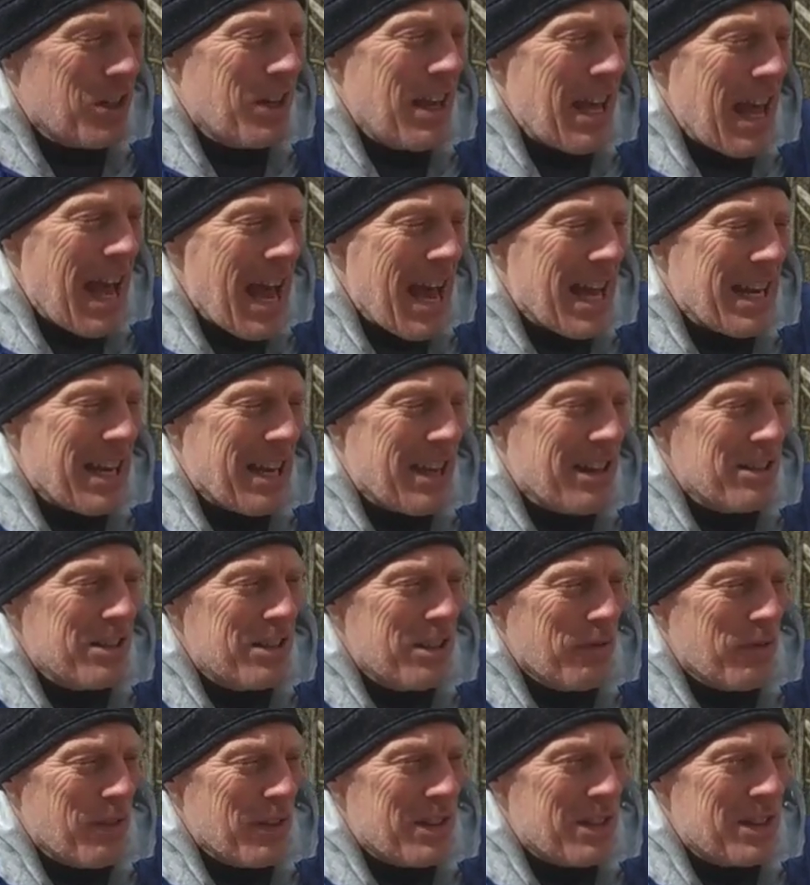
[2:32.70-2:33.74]
add-ends.
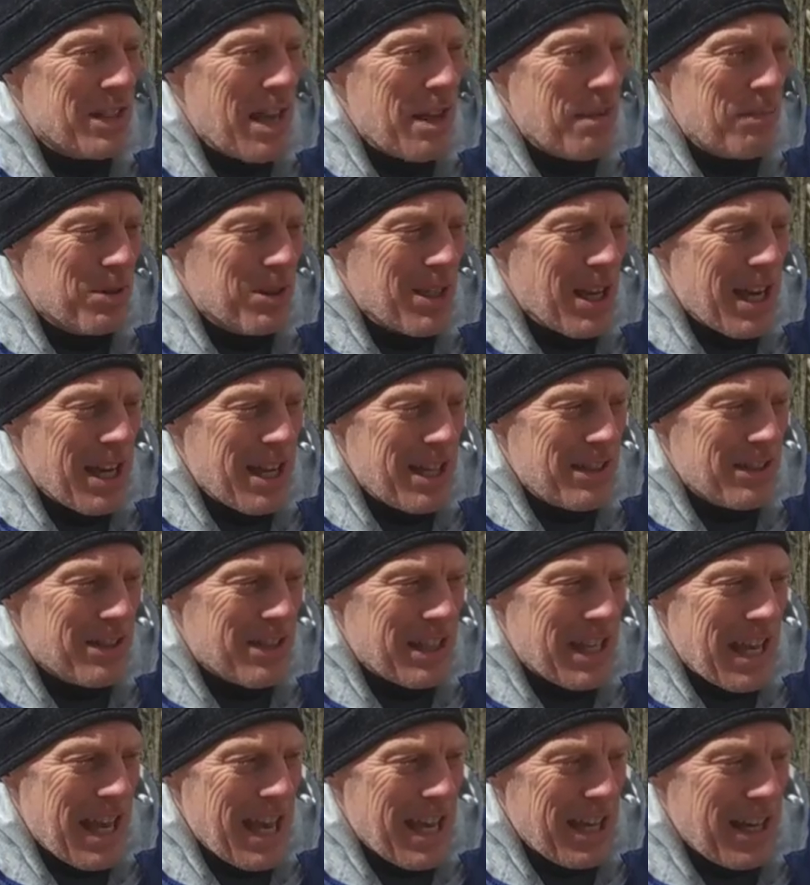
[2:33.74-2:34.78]
If it's same signs
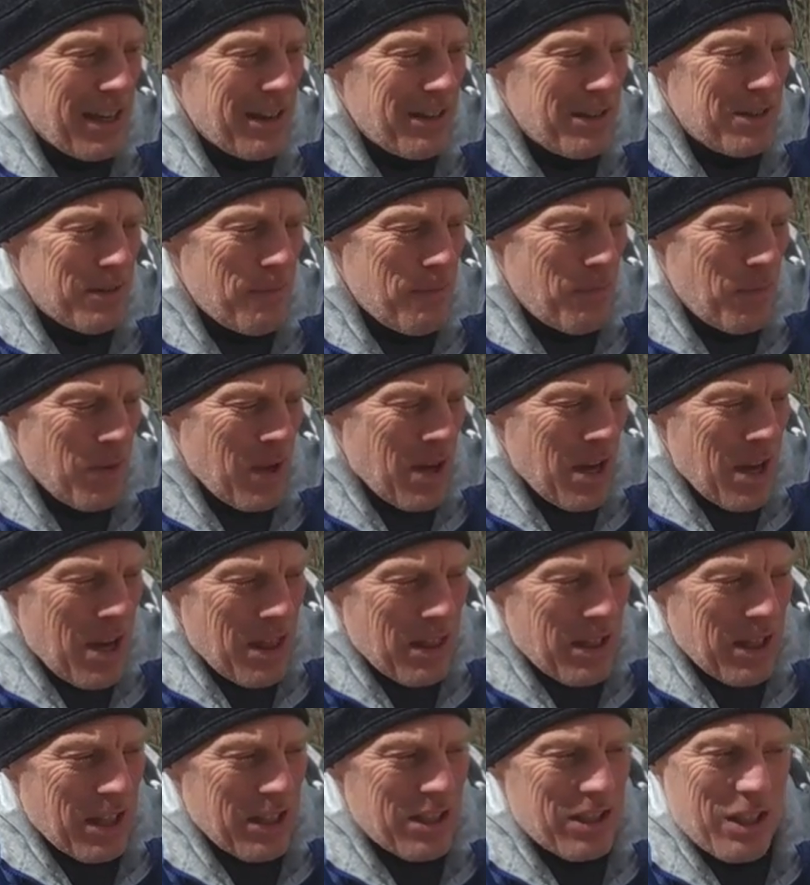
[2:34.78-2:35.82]
in the add-ends,
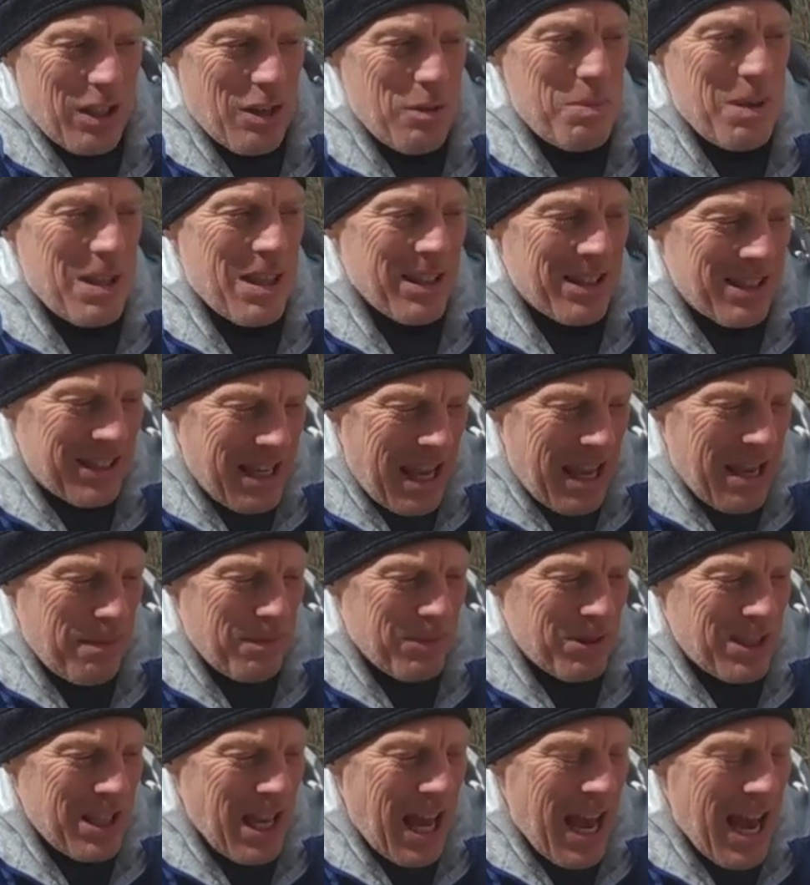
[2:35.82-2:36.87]
then it's going to be the same
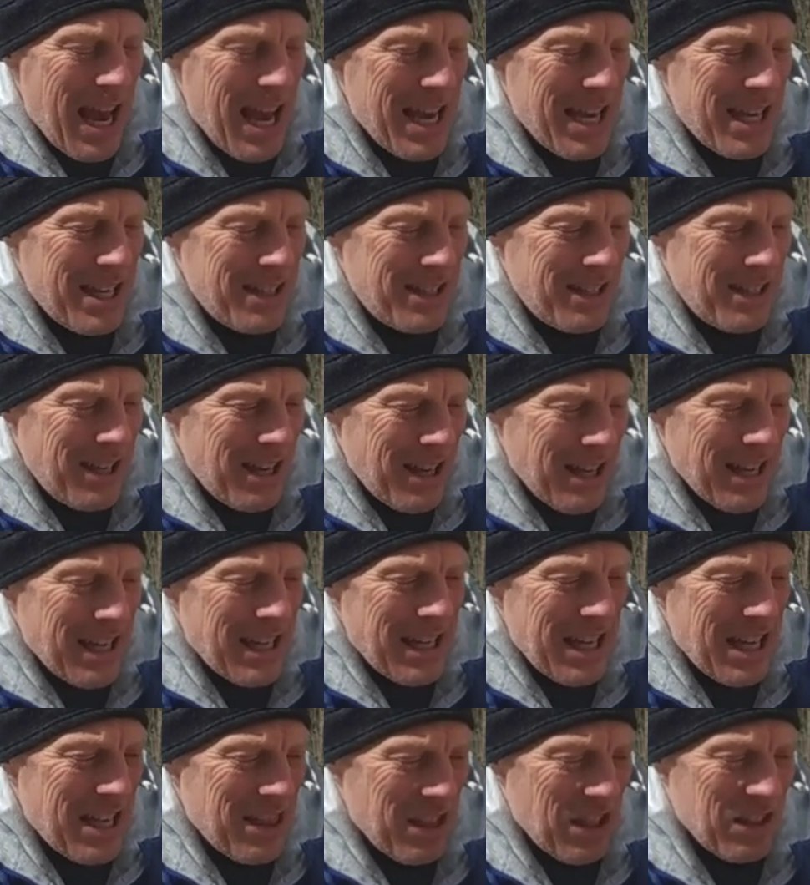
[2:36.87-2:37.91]
sign
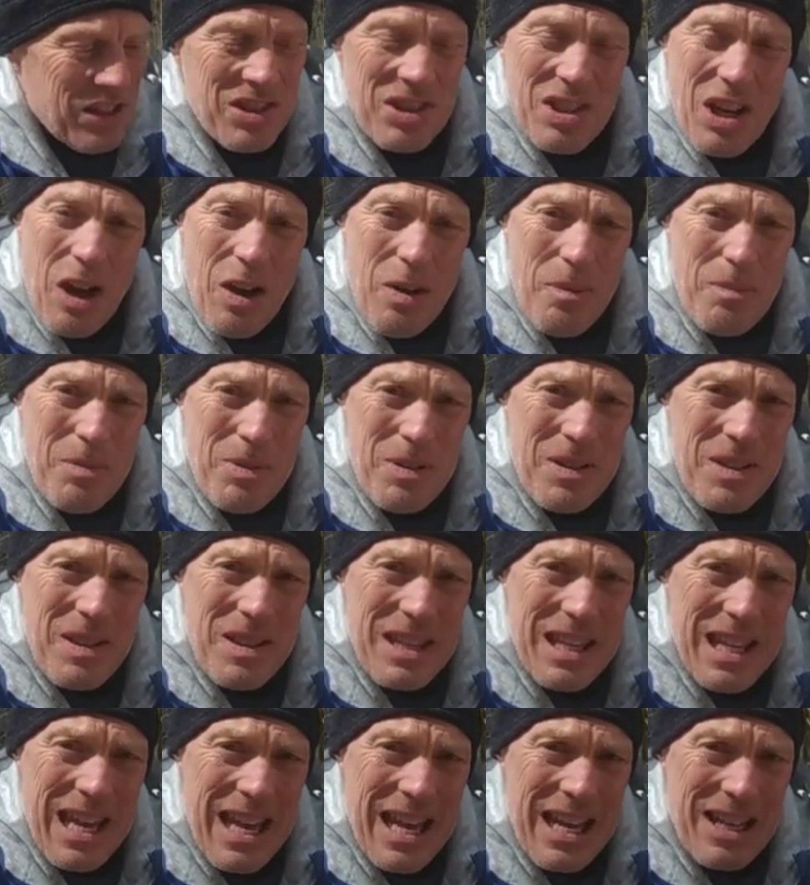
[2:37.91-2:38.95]
in the sum,
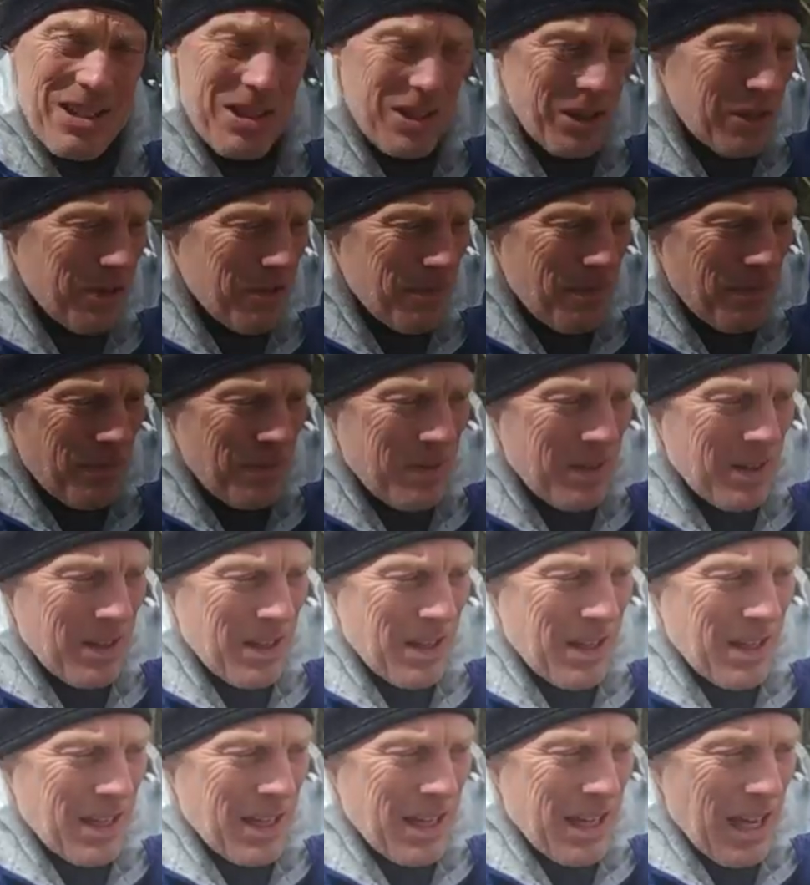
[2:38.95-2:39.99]
the answer.
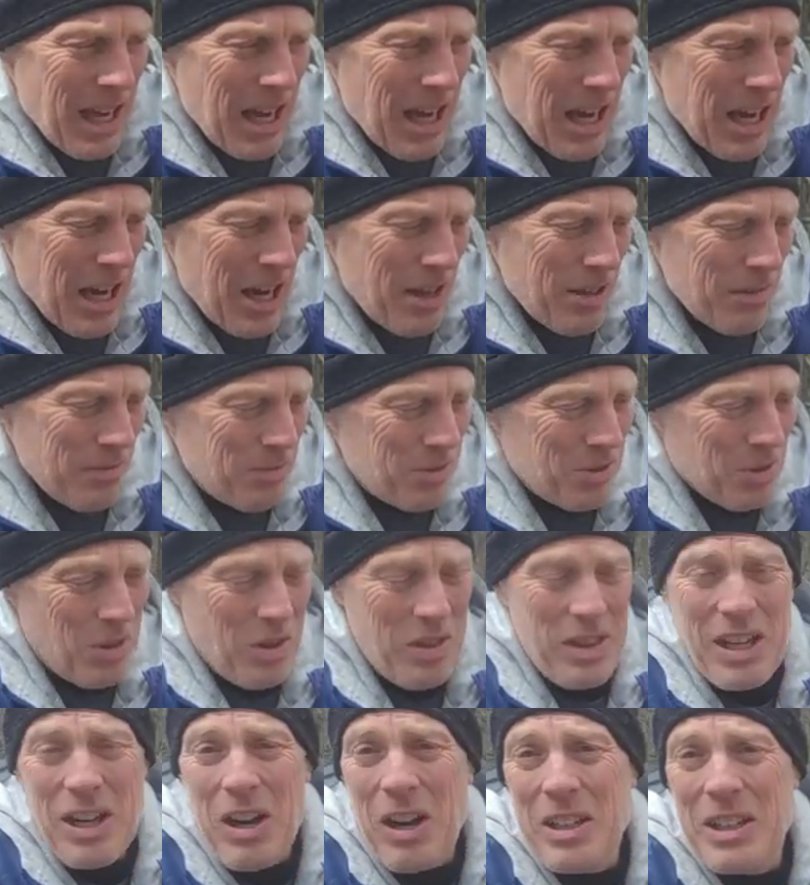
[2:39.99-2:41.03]
So
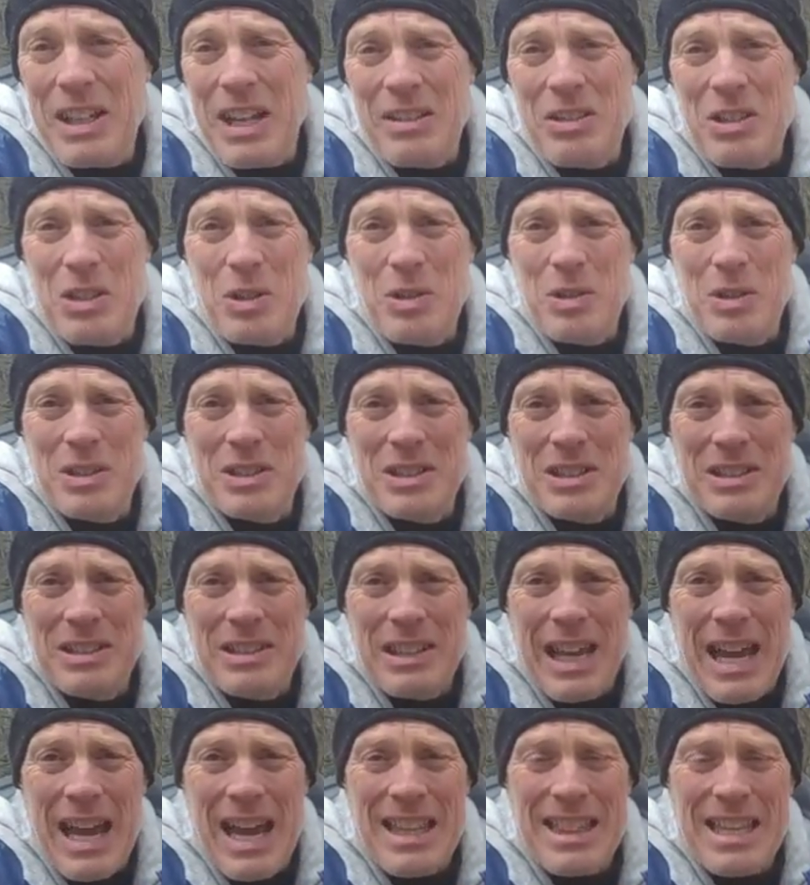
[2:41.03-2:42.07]
then all you have to do is
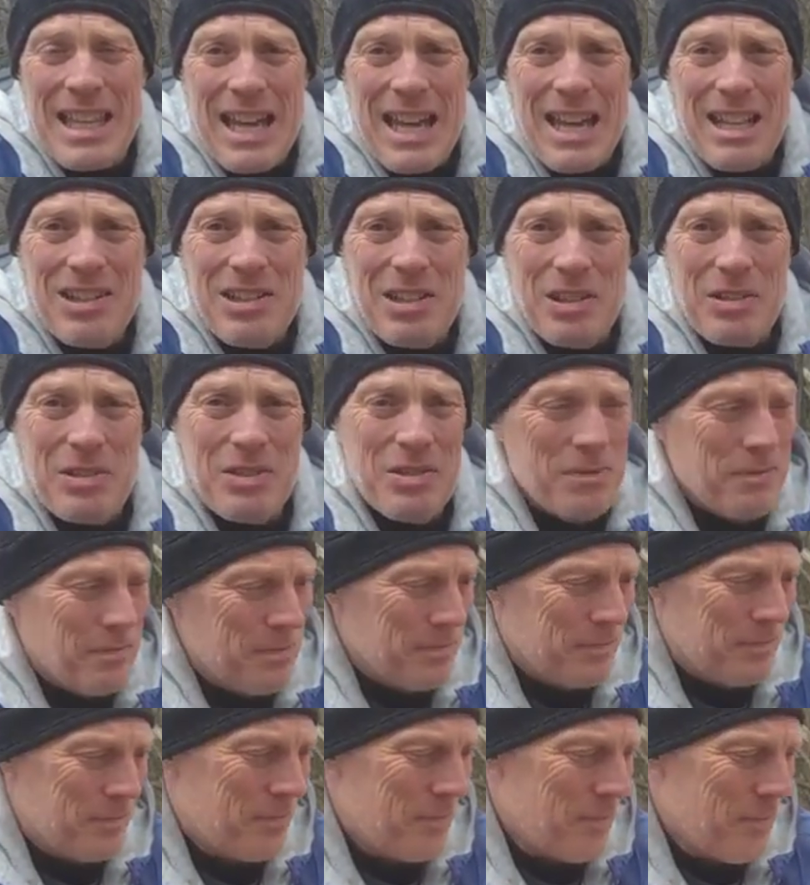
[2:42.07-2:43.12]
add the answers,
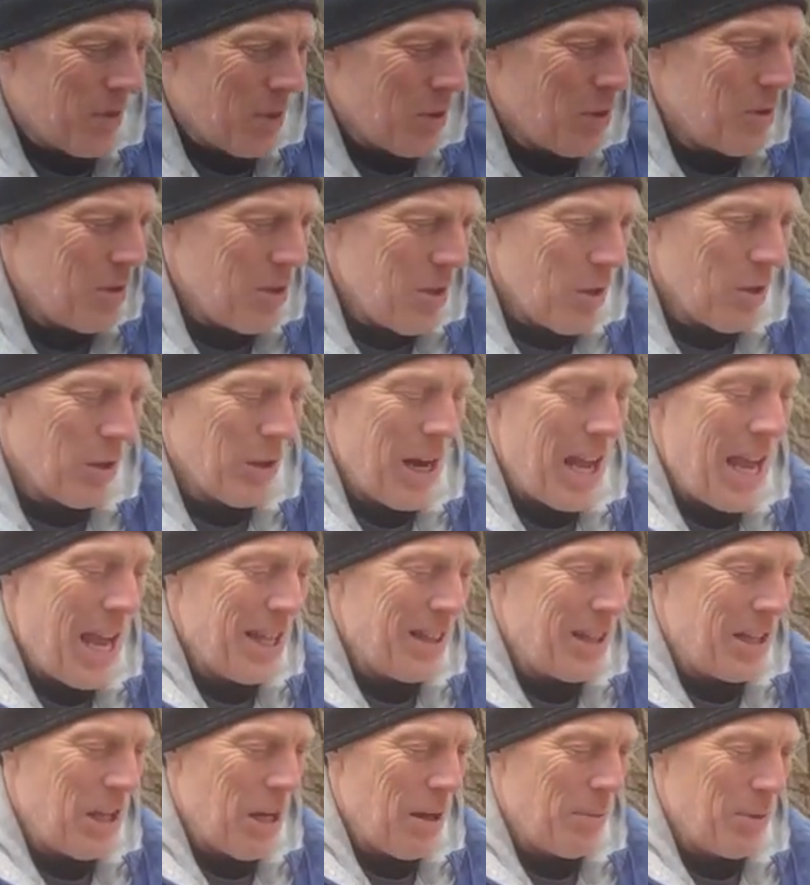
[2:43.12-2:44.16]
or
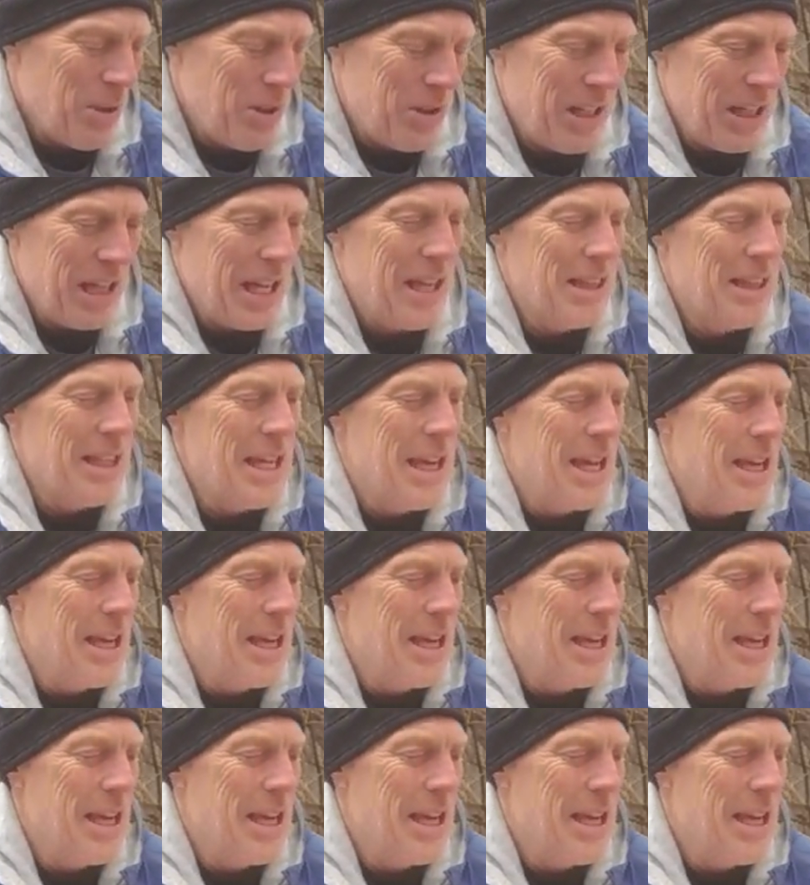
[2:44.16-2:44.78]
add the numbers to get the